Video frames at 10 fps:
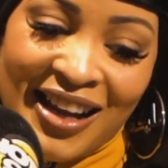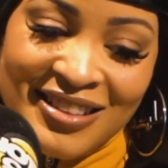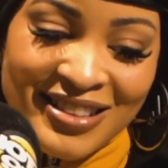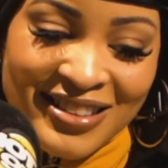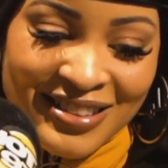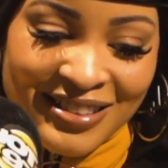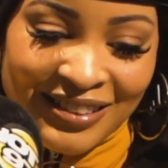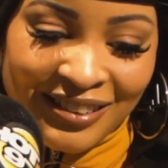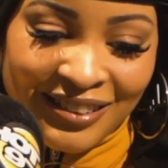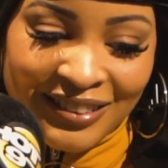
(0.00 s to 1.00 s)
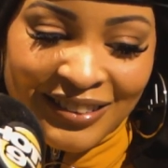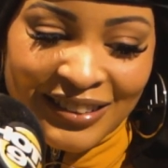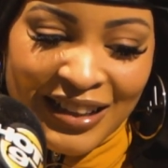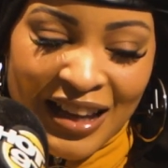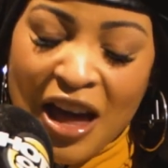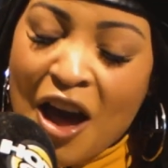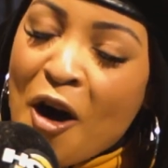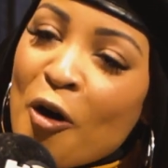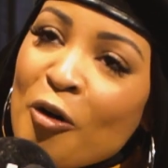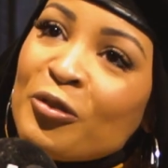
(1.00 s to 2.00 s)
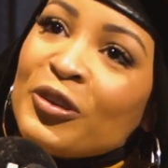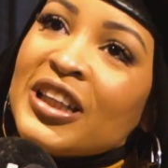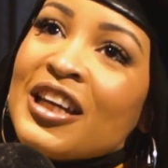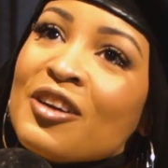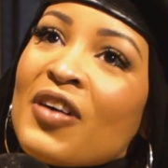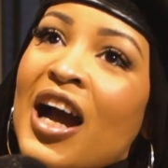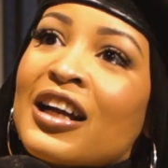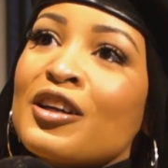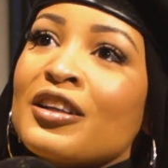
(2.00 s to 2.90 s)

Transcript: just, hopefully if I could,